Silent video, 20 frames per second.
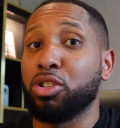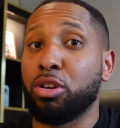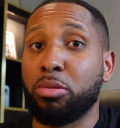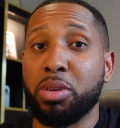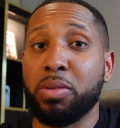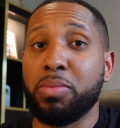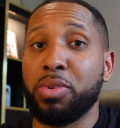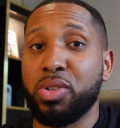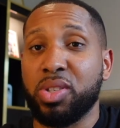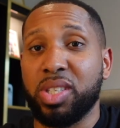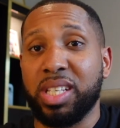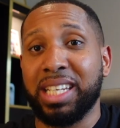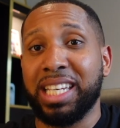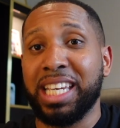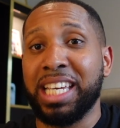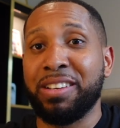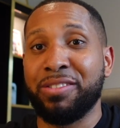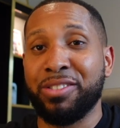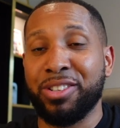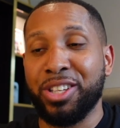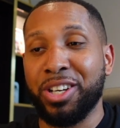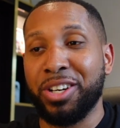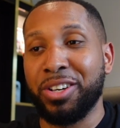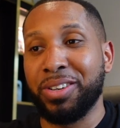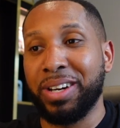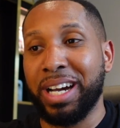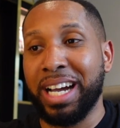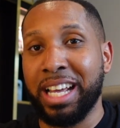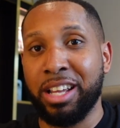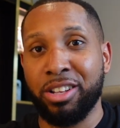Tomi Music, even
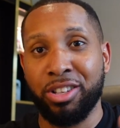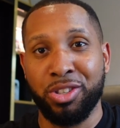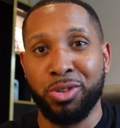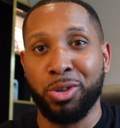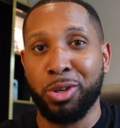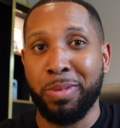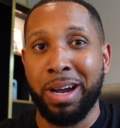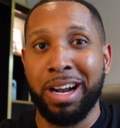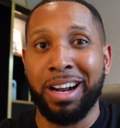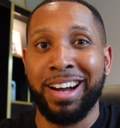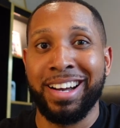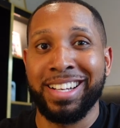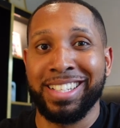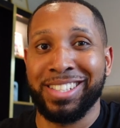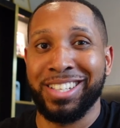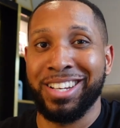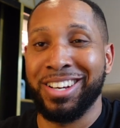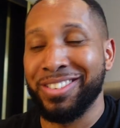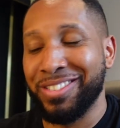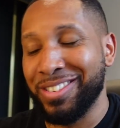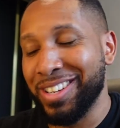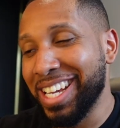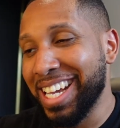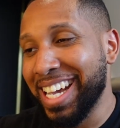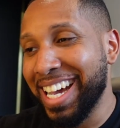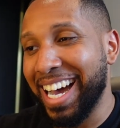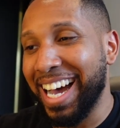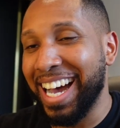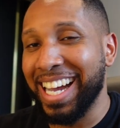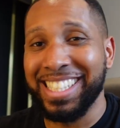though I only talk about car stuff.
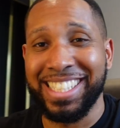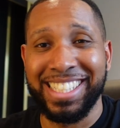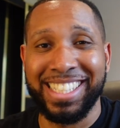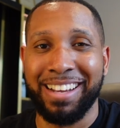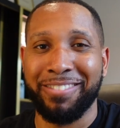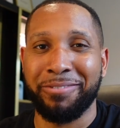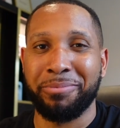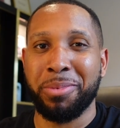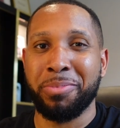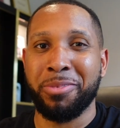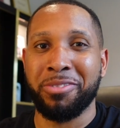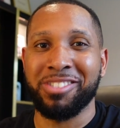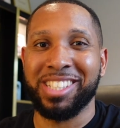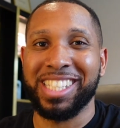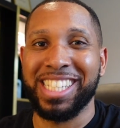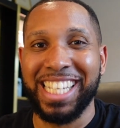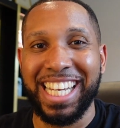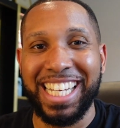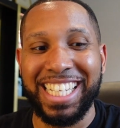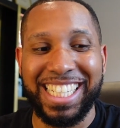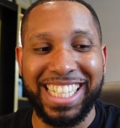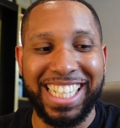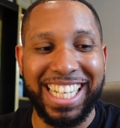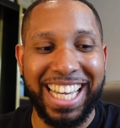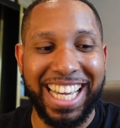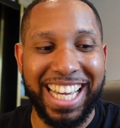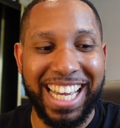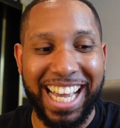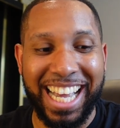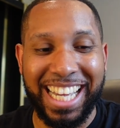I just haven't been bothered to change it
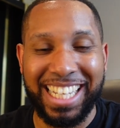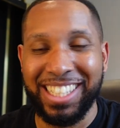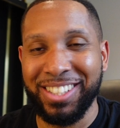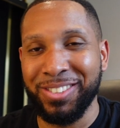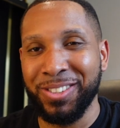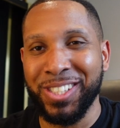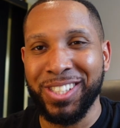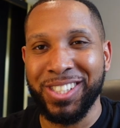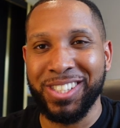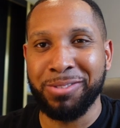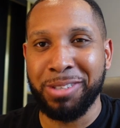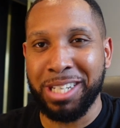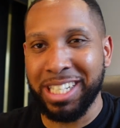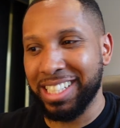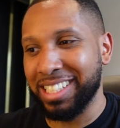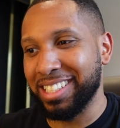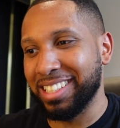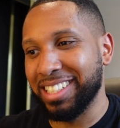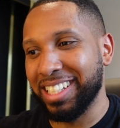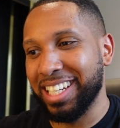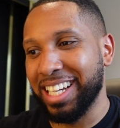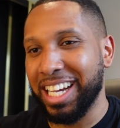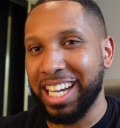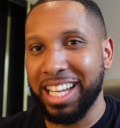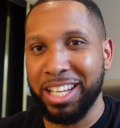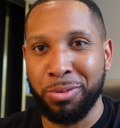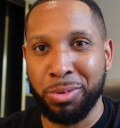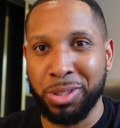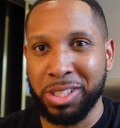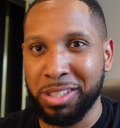yet, and it was when
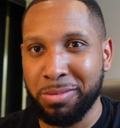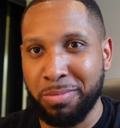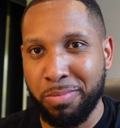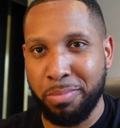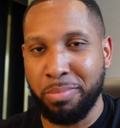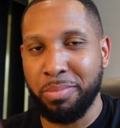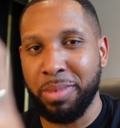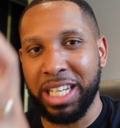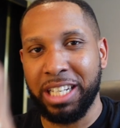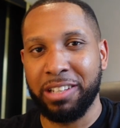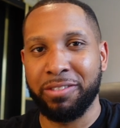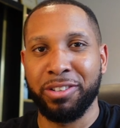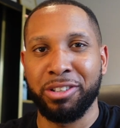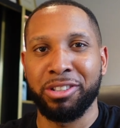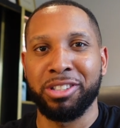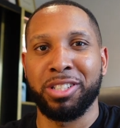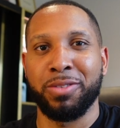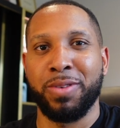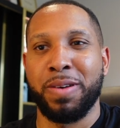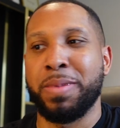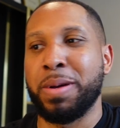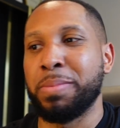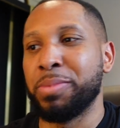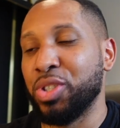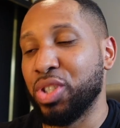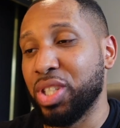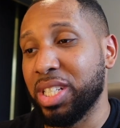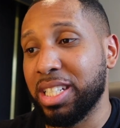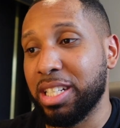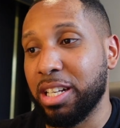it was mainly focused around my
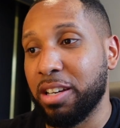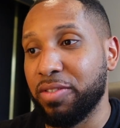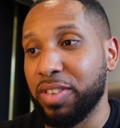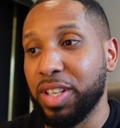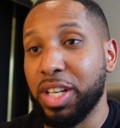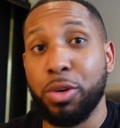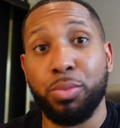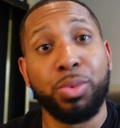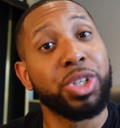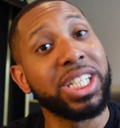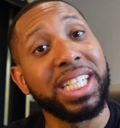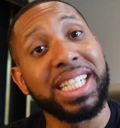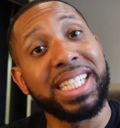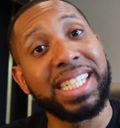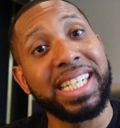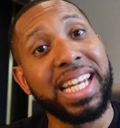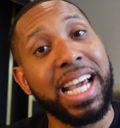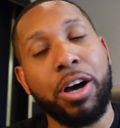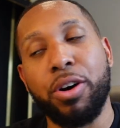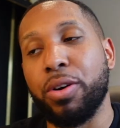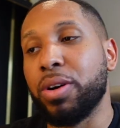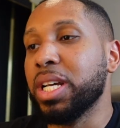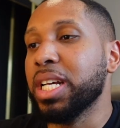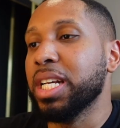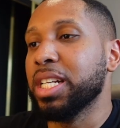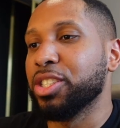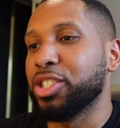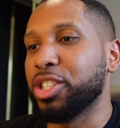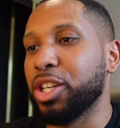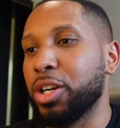music stuff, which it isn't now.
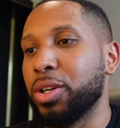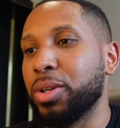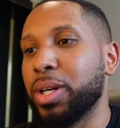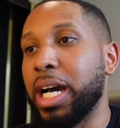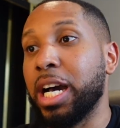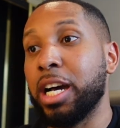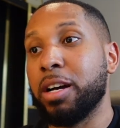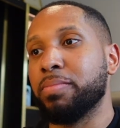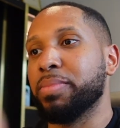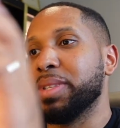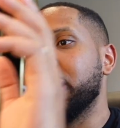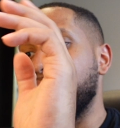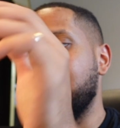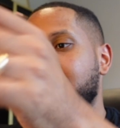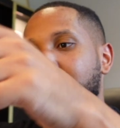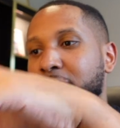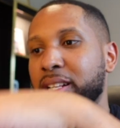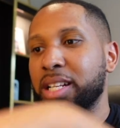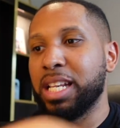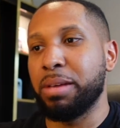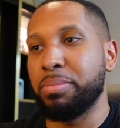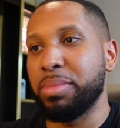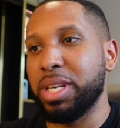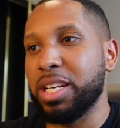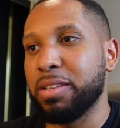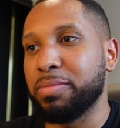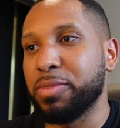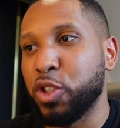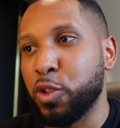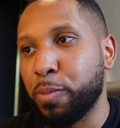So um, yeah, let me
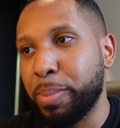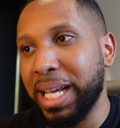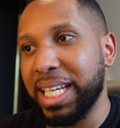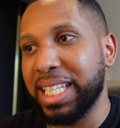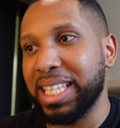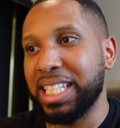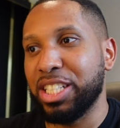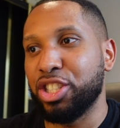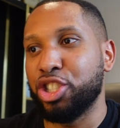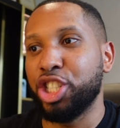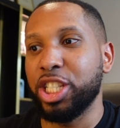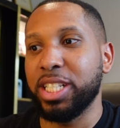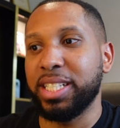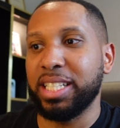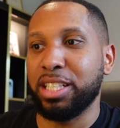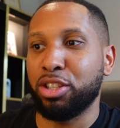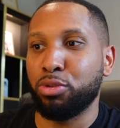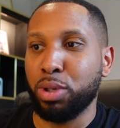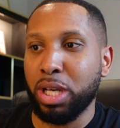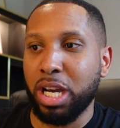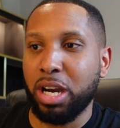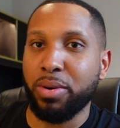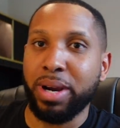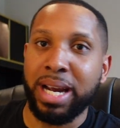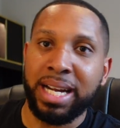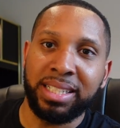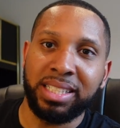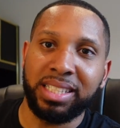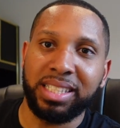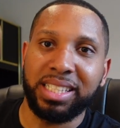um, spec this
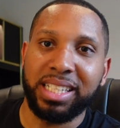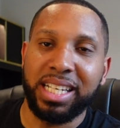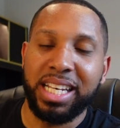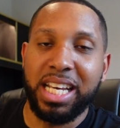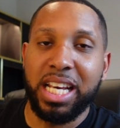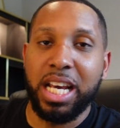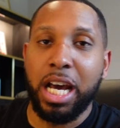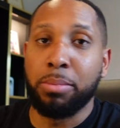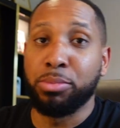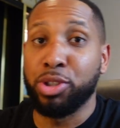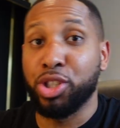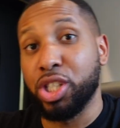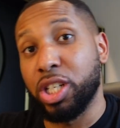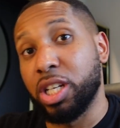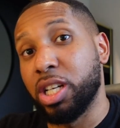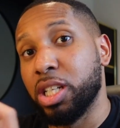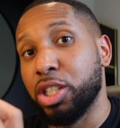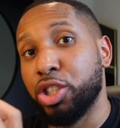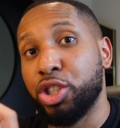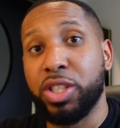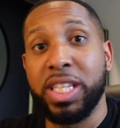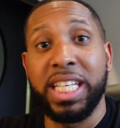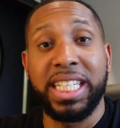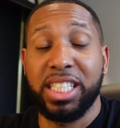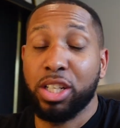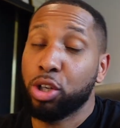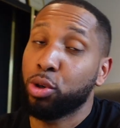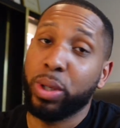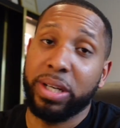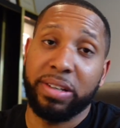GT3 RS. I'm just gonna, this
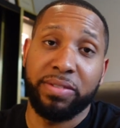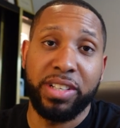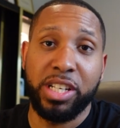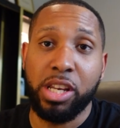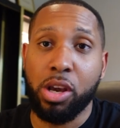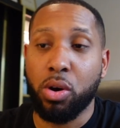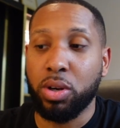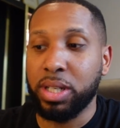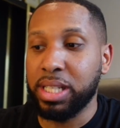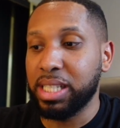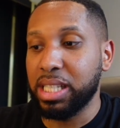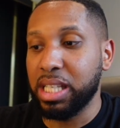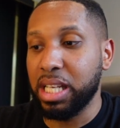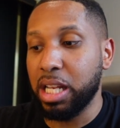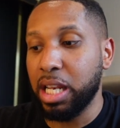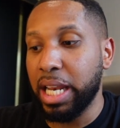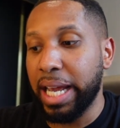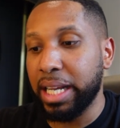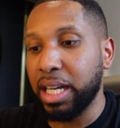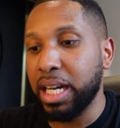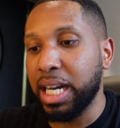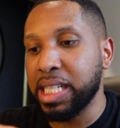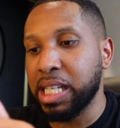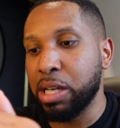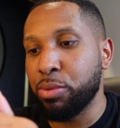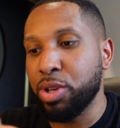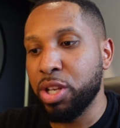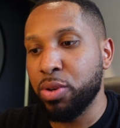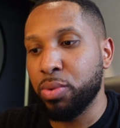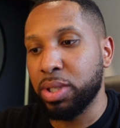is a quick video, honestly. Like guys, I
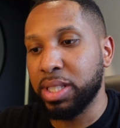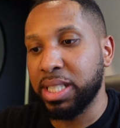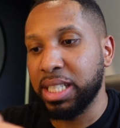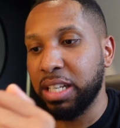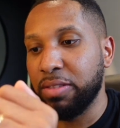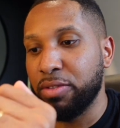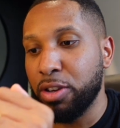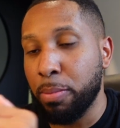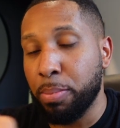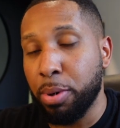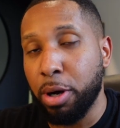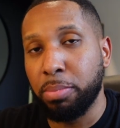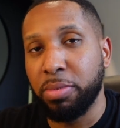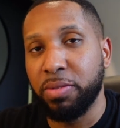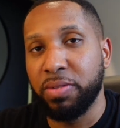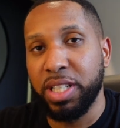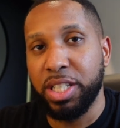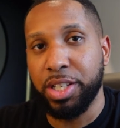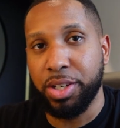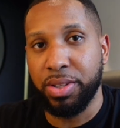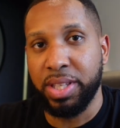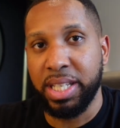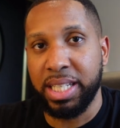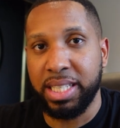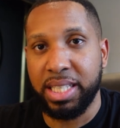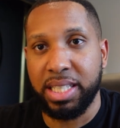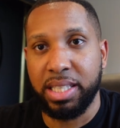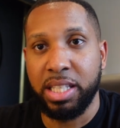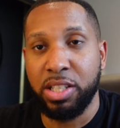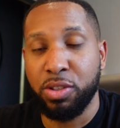really wanted to give you a proper video
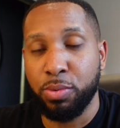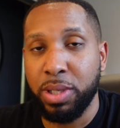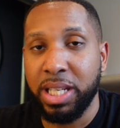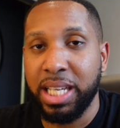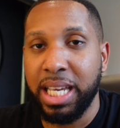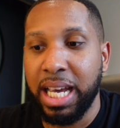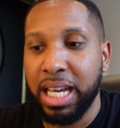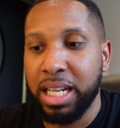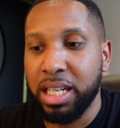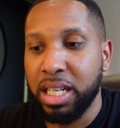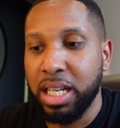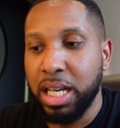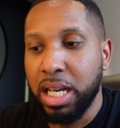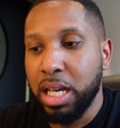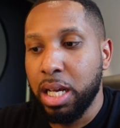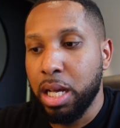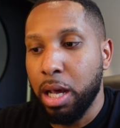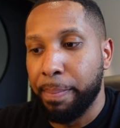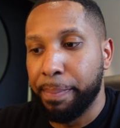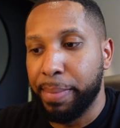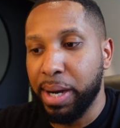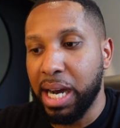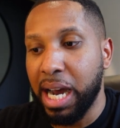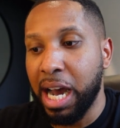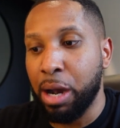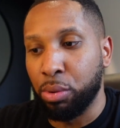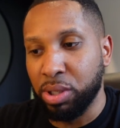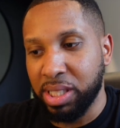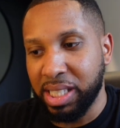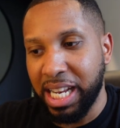this, this weekend, but
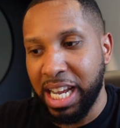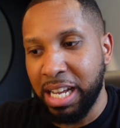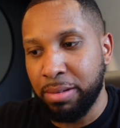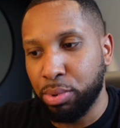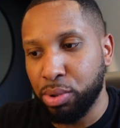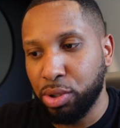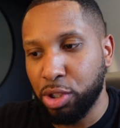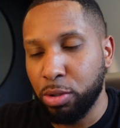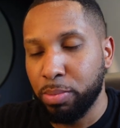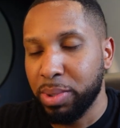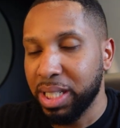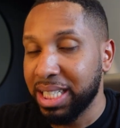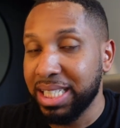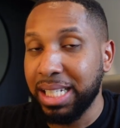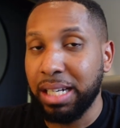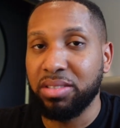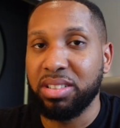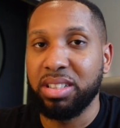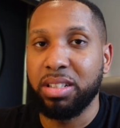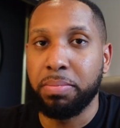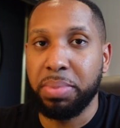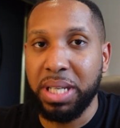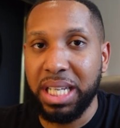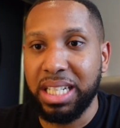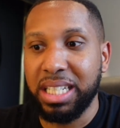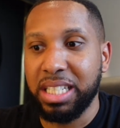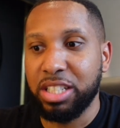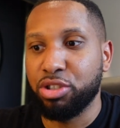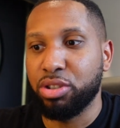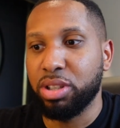I wasn't able to because I was in the
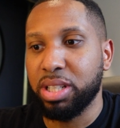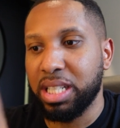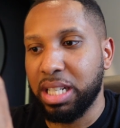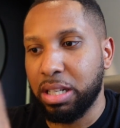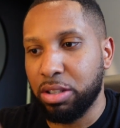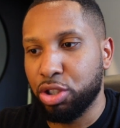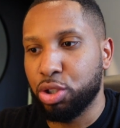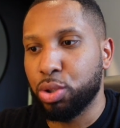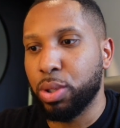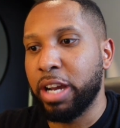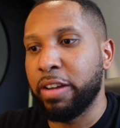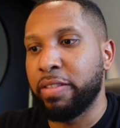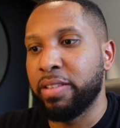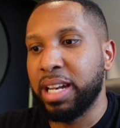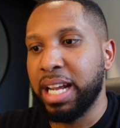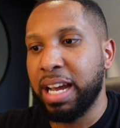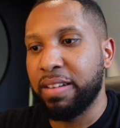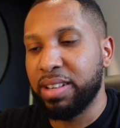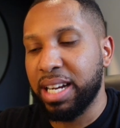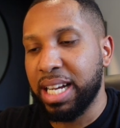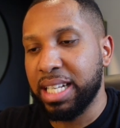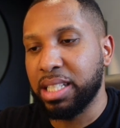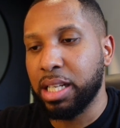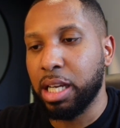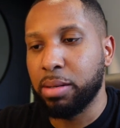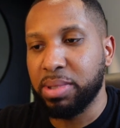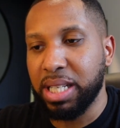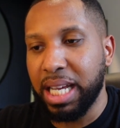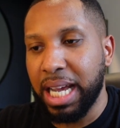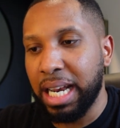Peak District and I was driving, I haven't had
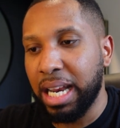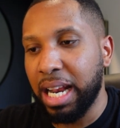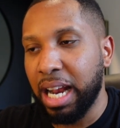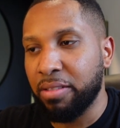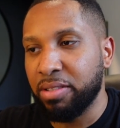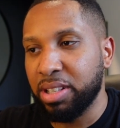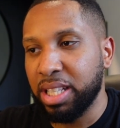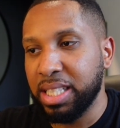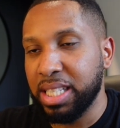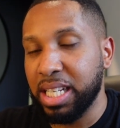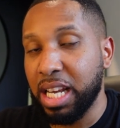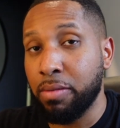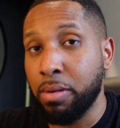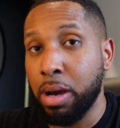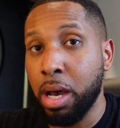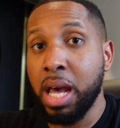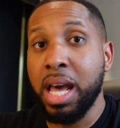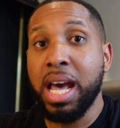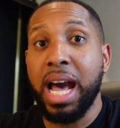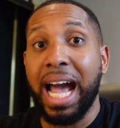time to edit everything together.